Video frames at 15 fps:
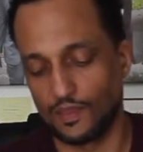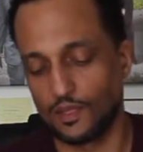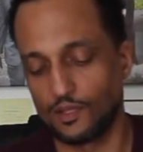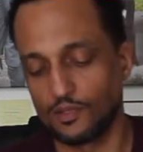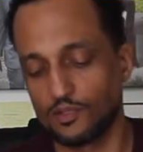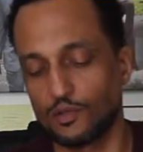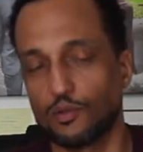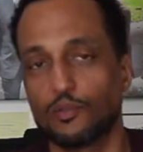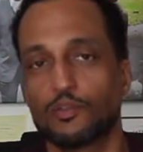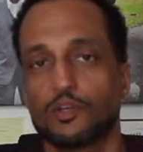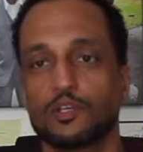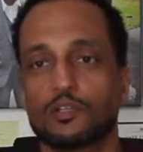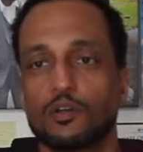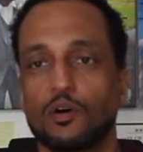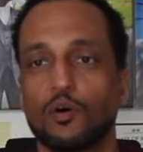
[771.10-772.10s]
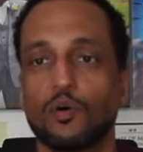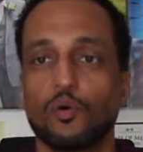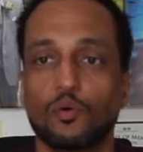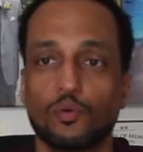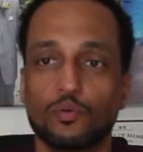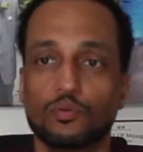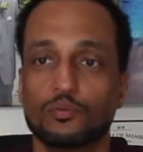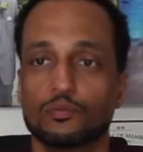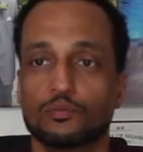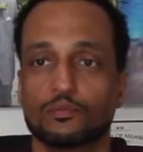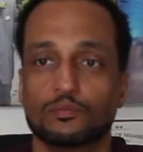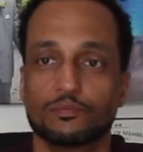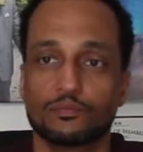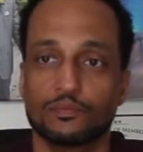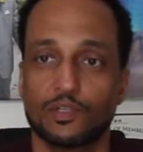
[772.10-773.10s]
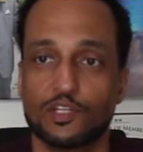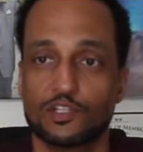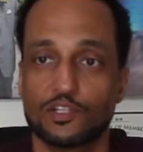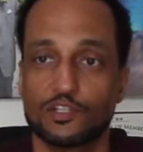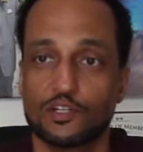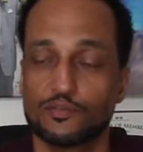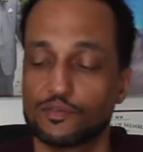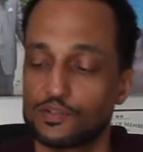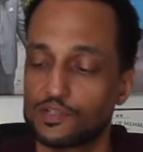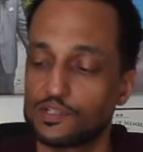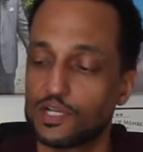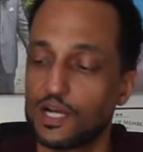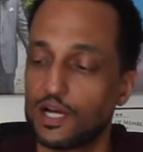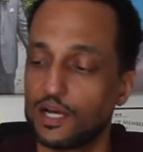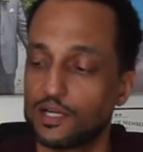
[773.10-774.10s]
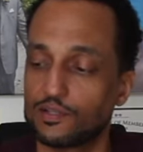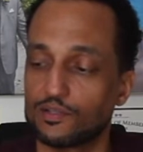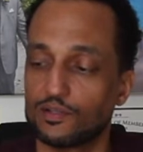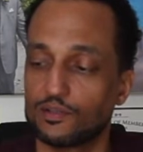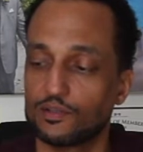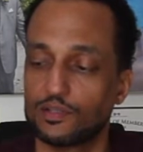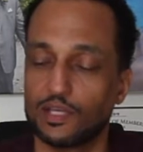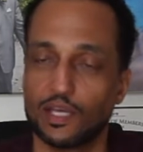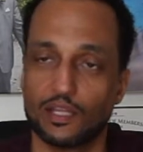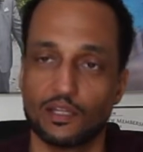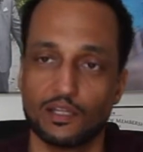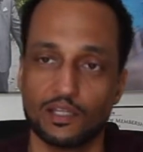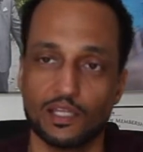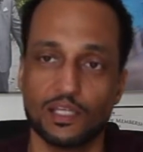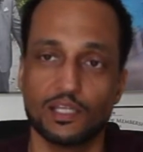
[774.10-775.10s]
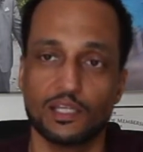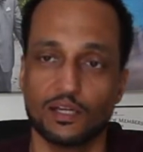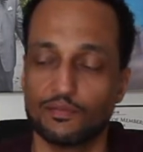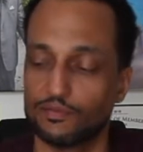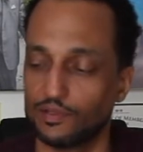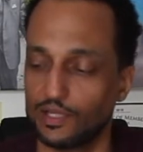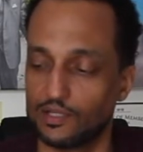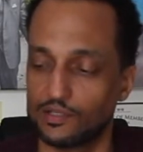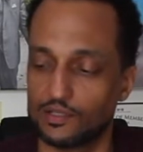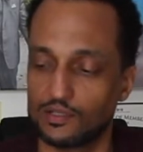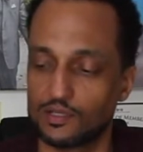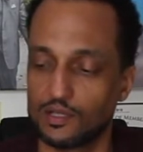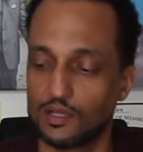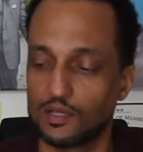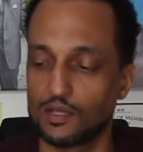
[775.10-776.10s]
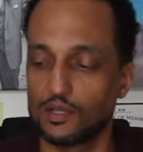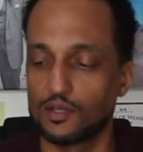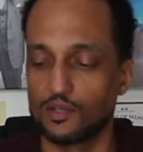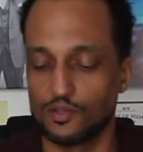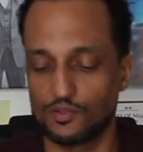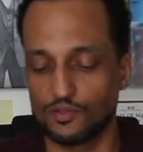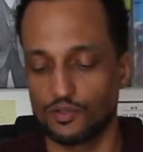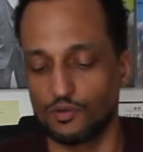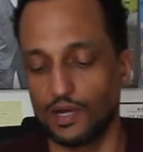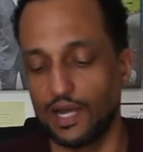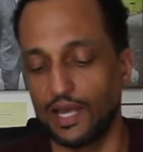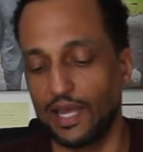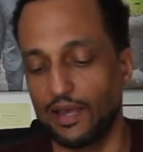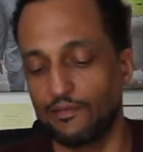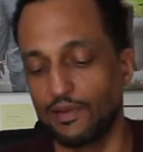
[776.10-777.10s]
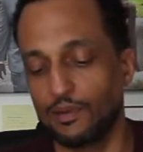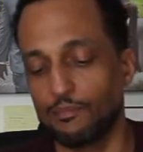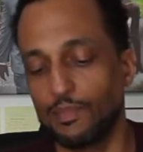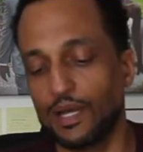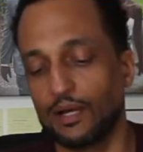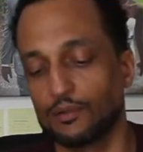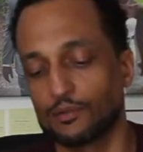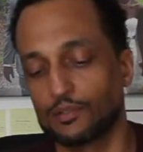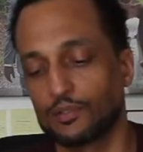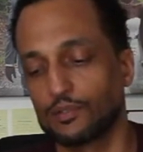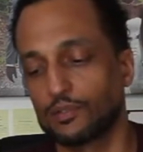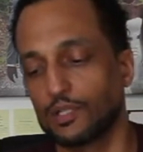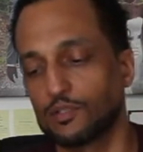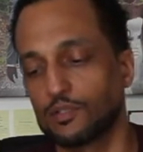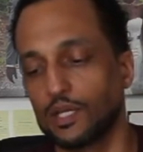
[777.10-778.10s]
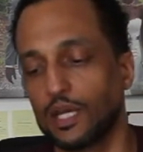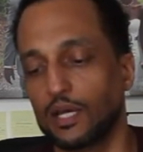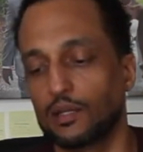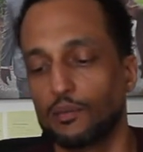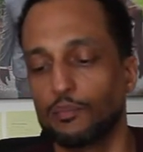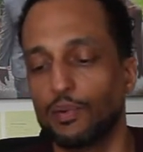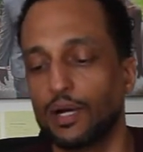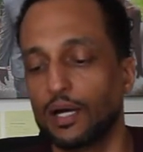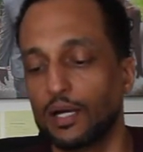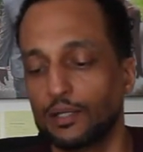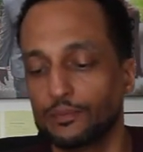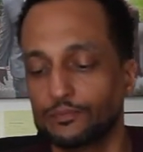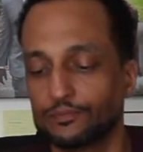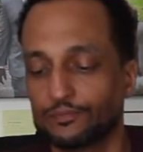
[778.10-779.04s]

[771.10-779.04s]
So this hole is a different size than the EF lenses. So I have a mount that you had to buy.